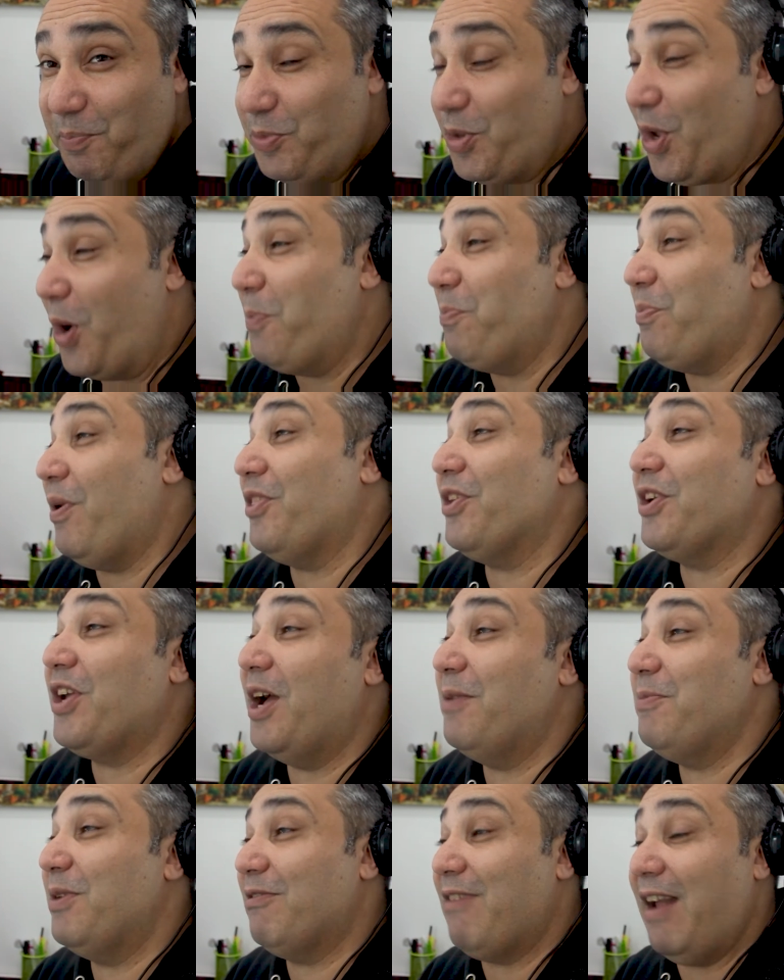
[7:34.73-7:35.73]
Don't bother
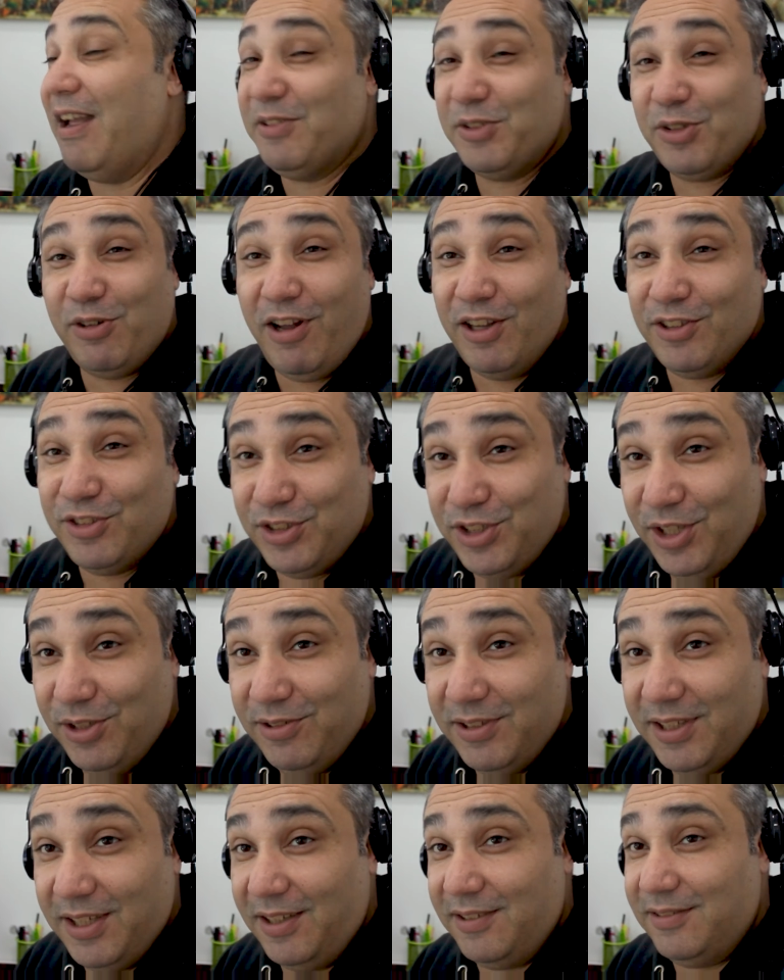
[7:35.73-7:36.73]
coming round or I'll
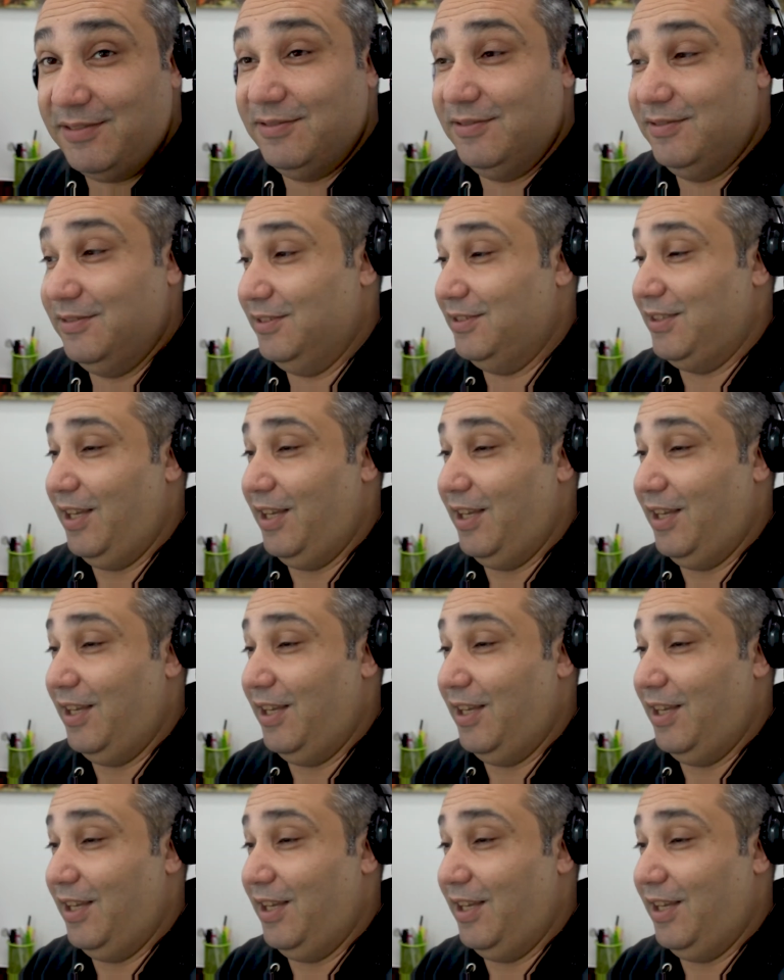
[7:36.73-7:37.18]
shoot you. I was